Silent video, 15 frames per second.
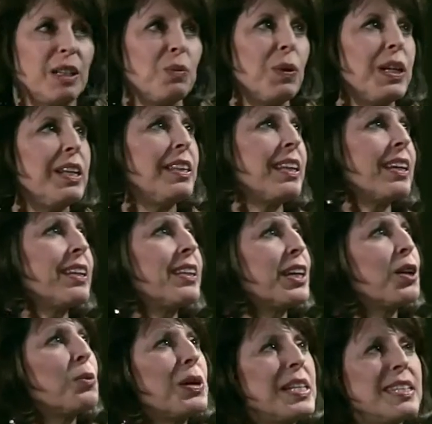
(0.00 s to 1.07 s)
and one of the
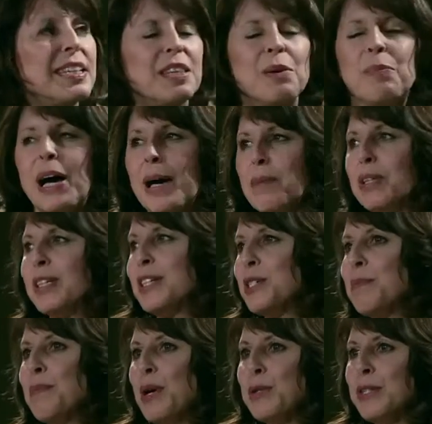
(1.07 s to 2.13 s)
clear ones in the Bible,
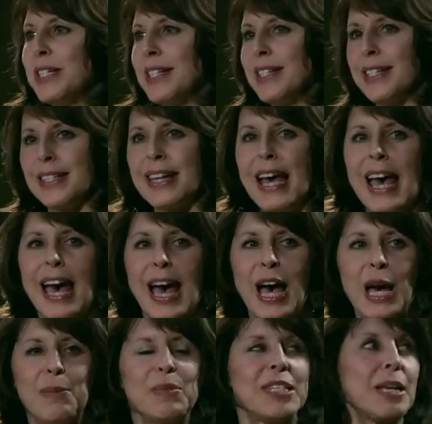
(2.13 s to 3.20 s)
is Moses.
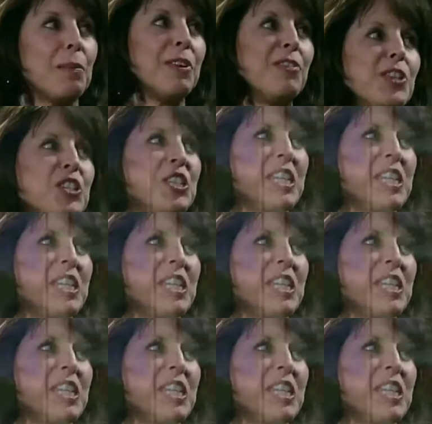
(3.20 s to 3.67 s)
Some of you